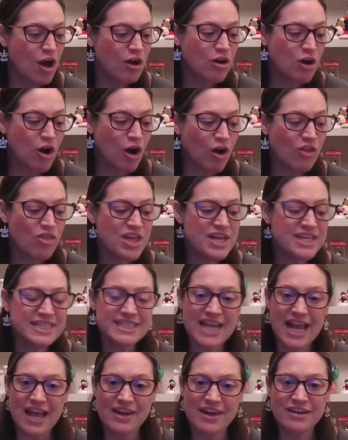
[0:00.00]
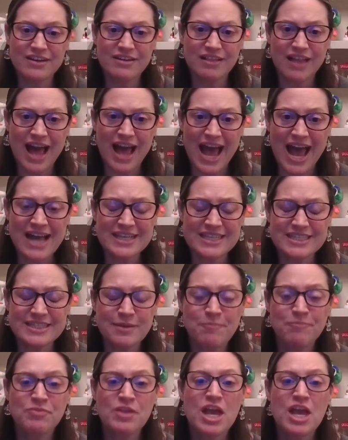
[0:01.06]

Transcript: called The Santa Class.